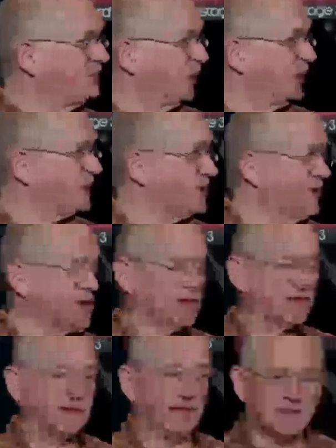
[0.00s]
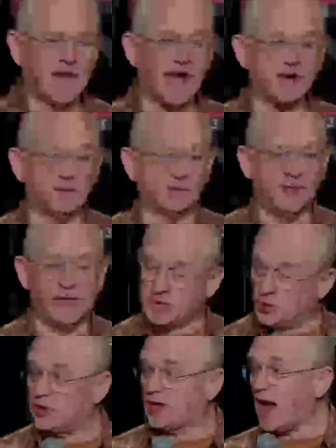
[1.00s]
books is entitled, Is
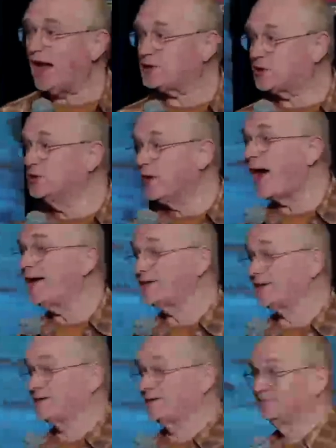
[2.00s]
Your God Too Nice?